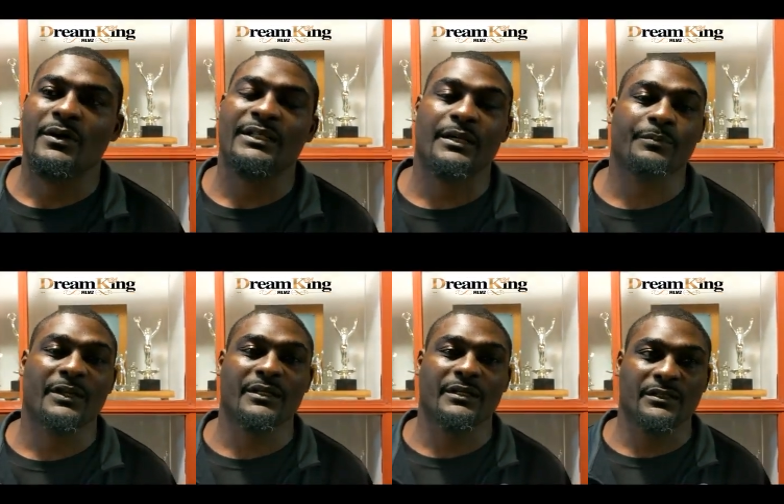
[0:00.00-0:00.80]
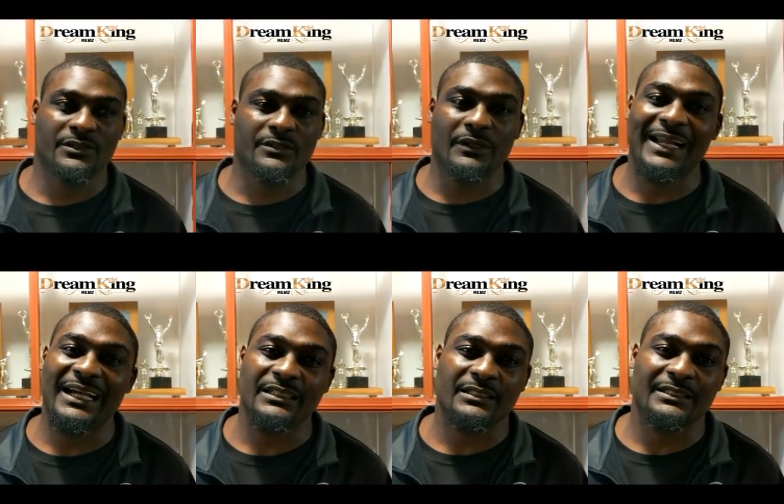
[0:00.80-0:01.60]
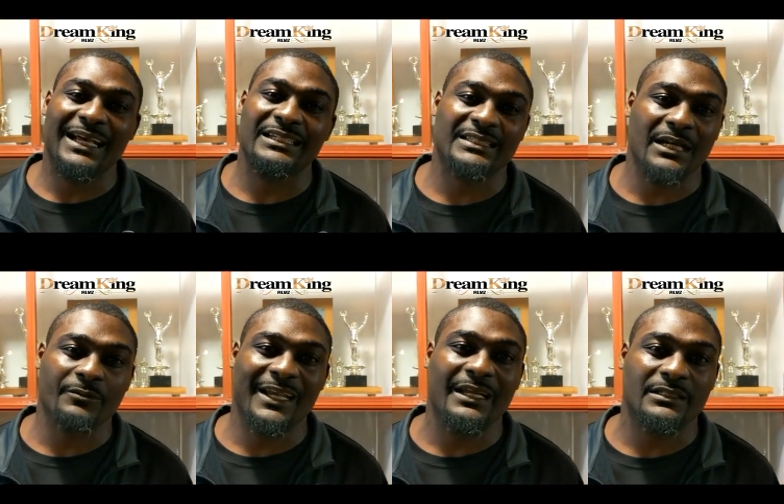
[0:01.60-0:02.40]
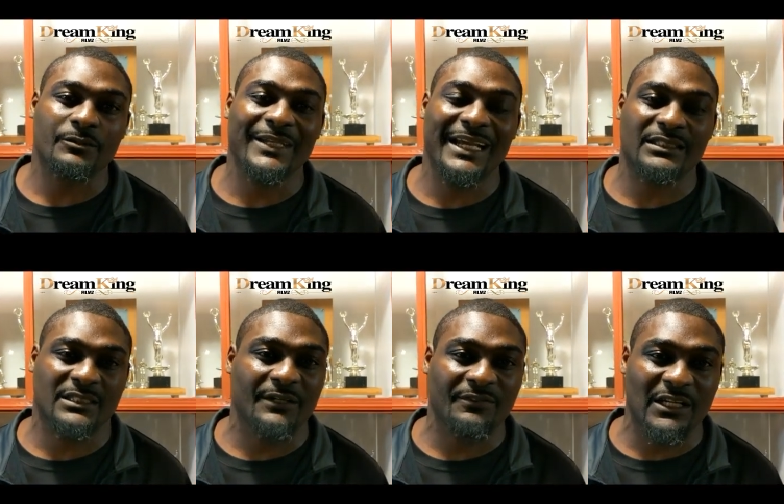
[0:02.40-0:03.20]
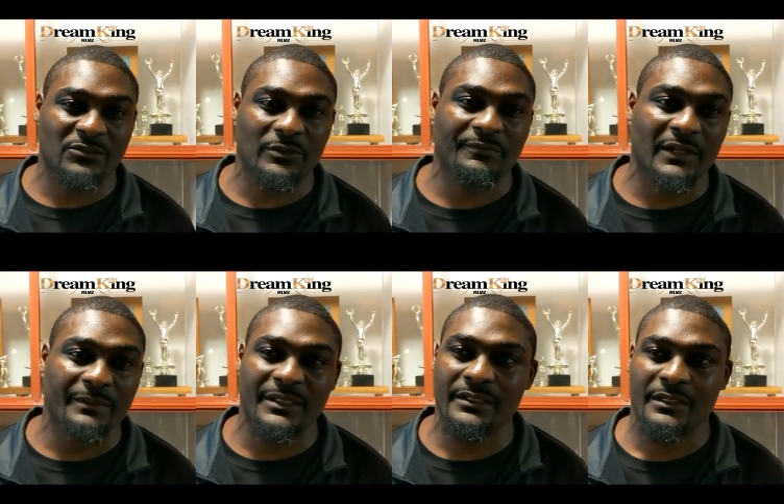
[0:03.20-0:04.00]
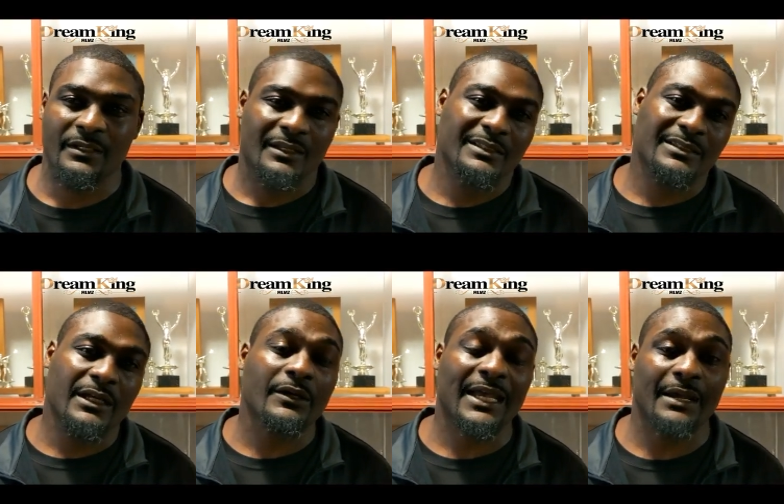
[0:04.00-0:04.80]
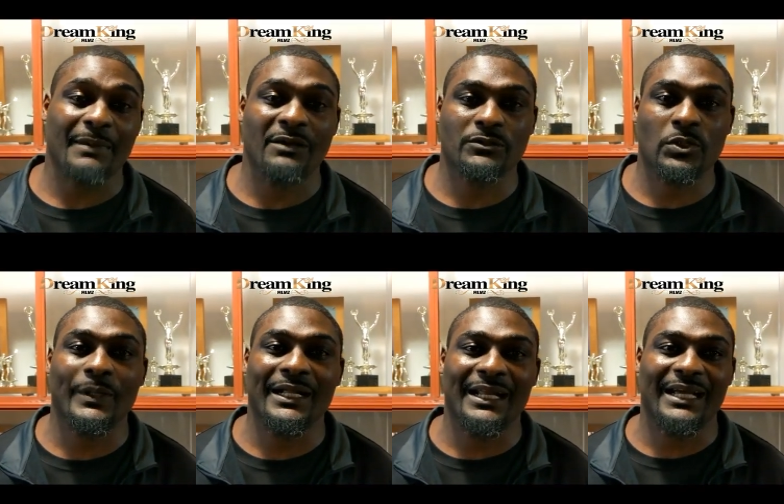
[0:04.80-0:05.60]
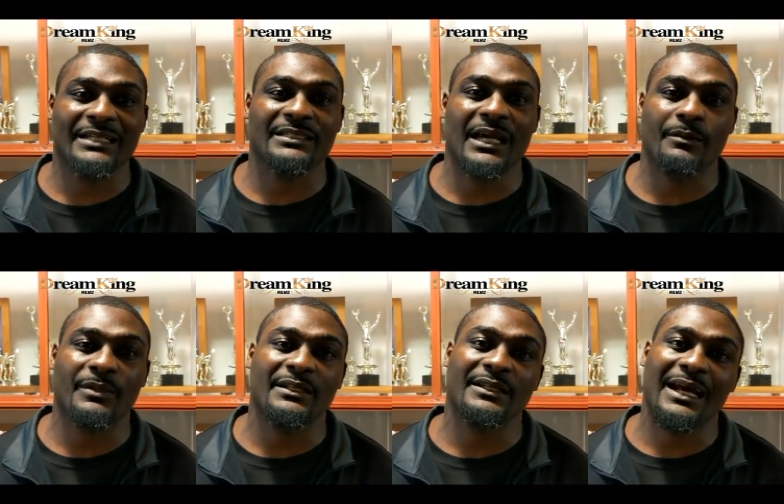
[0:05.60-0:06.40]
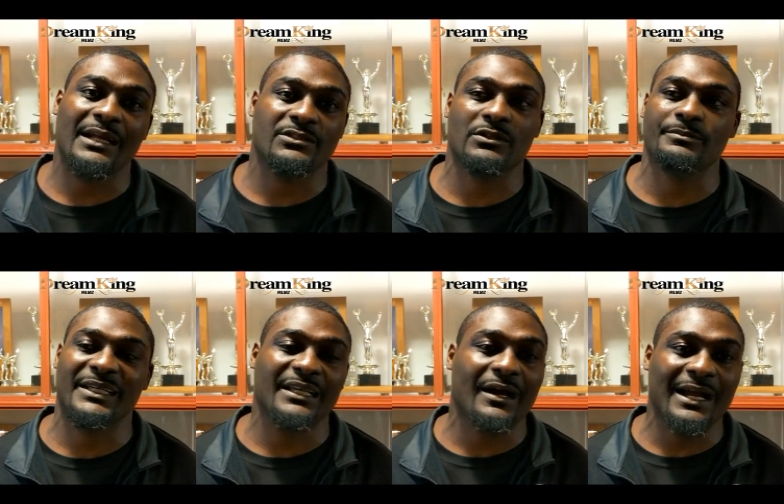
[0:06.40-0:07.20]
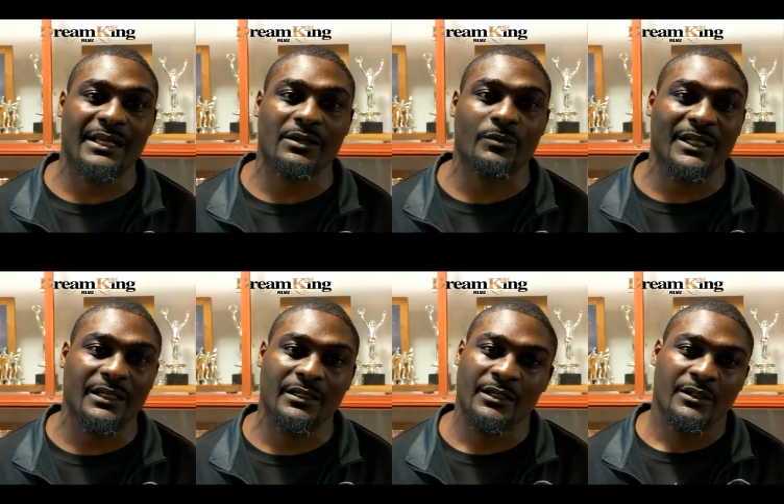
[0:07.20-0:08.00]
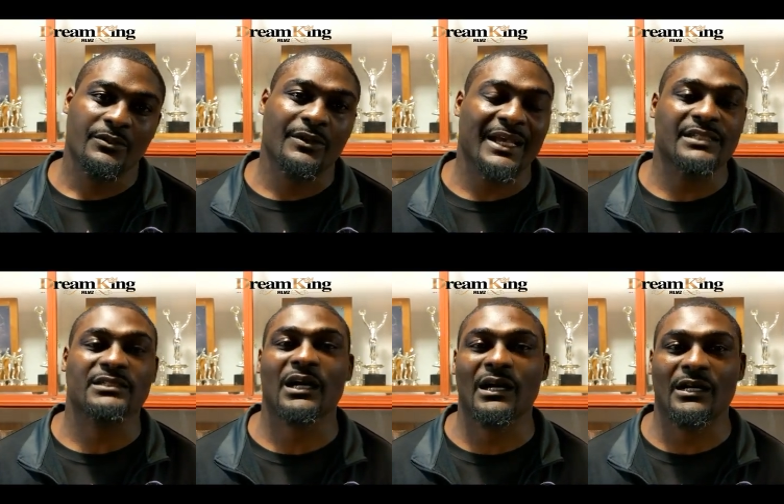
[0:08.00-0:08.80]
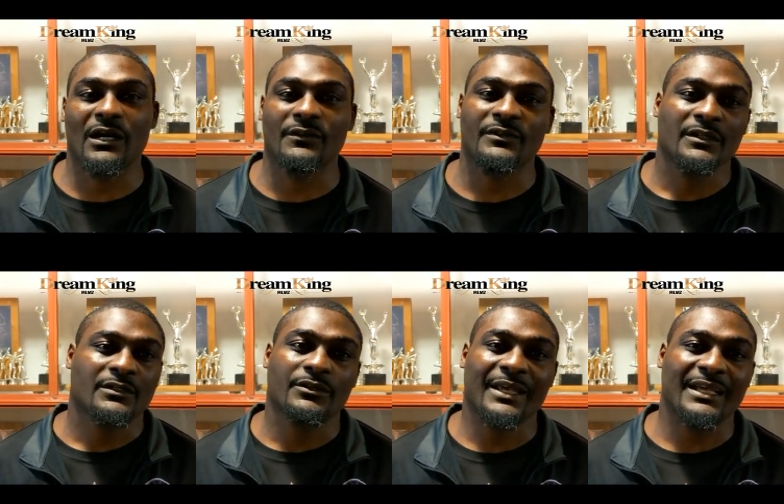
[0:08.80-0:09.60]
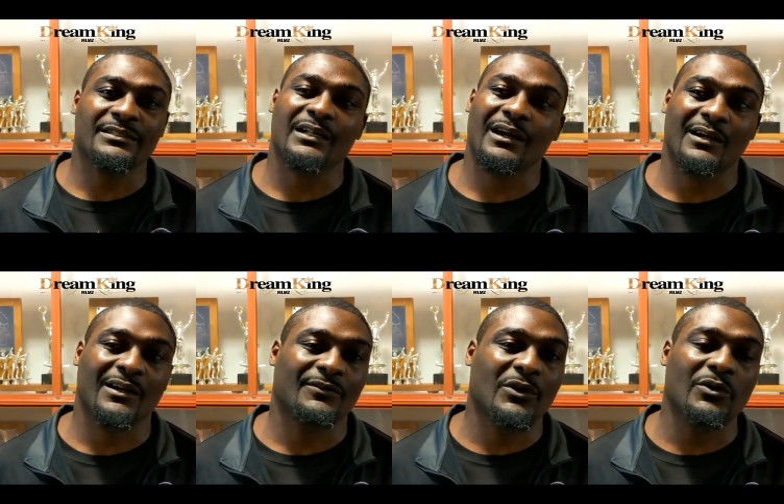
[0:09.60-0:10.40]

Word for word: Oh, he did pretty good. You know, last last night we had a we had a tough loss with Fleming. He still came out with 20 last night, but tonight I told him, man, y'all got to get a win. You can't start off you can't start off